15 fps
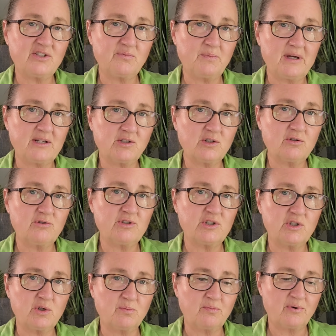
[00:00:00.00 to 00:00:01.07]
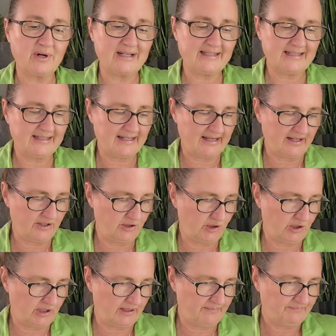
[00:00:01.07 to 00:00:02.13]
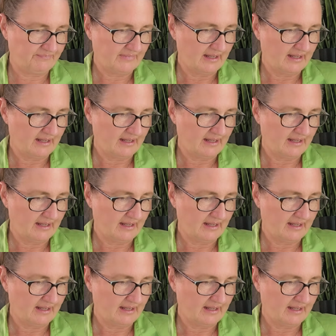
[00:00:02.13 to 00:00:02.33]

of Pentacles and your present energy.